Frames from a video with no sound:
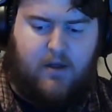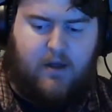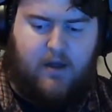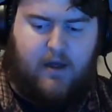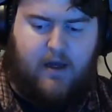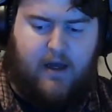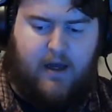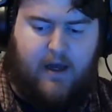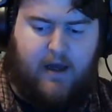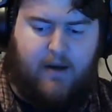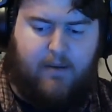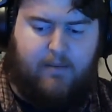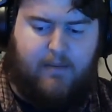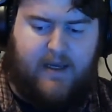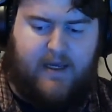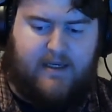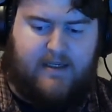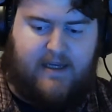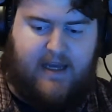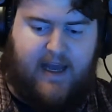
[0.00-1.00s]
um,
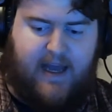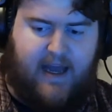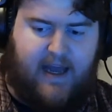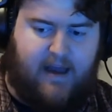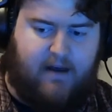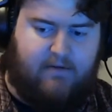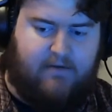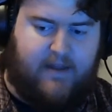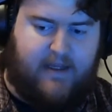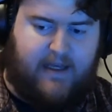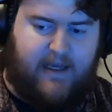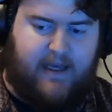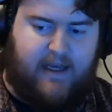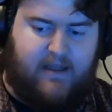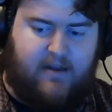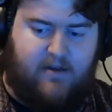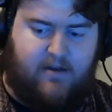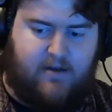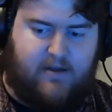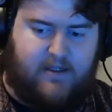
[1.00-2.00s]
because I have the
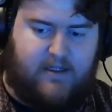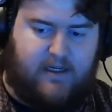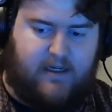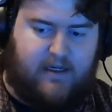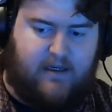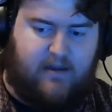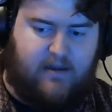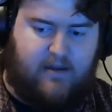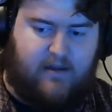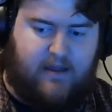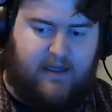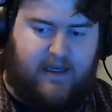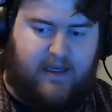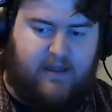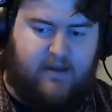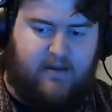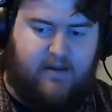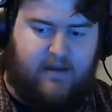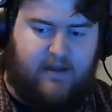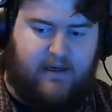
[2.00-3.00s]
Kindle's ed- the
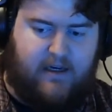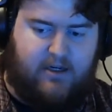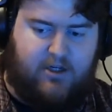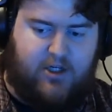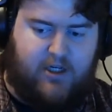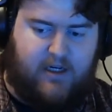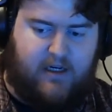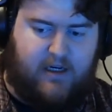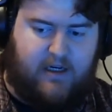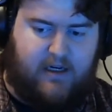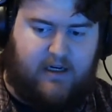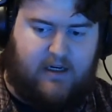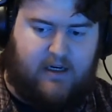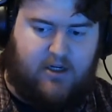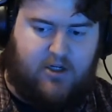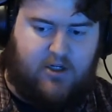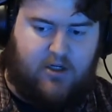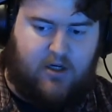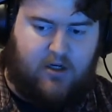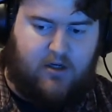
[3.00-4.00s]
Kindle edition in
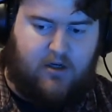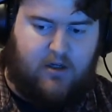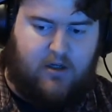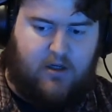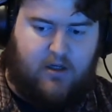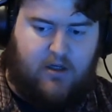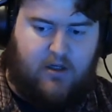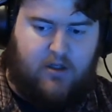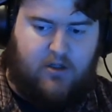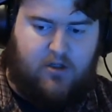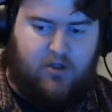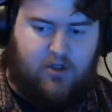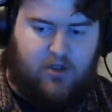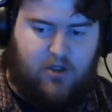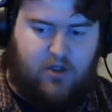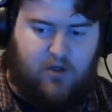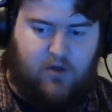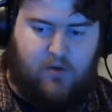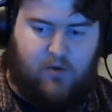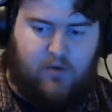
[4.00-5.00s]
addition
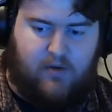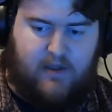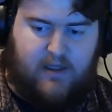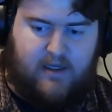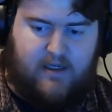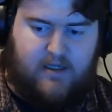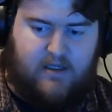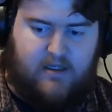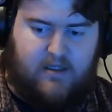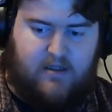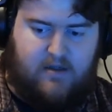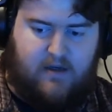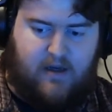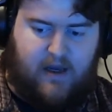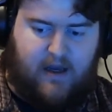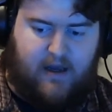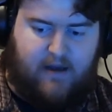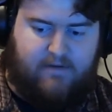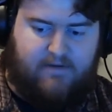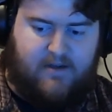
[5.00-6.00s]
to this
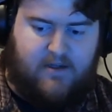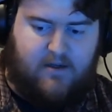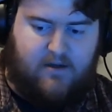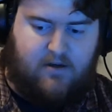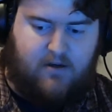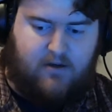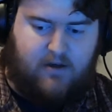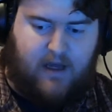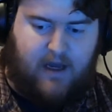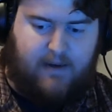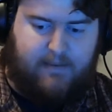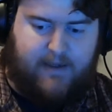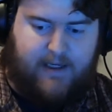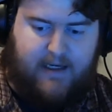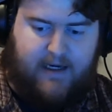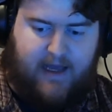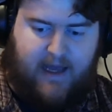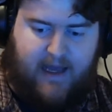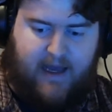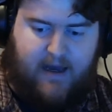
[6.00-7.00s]
uh, physical copy
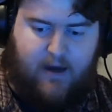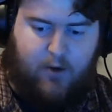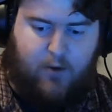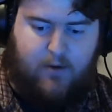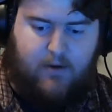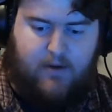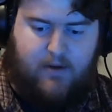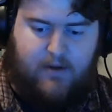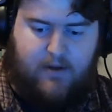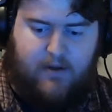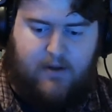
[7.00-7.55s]
now.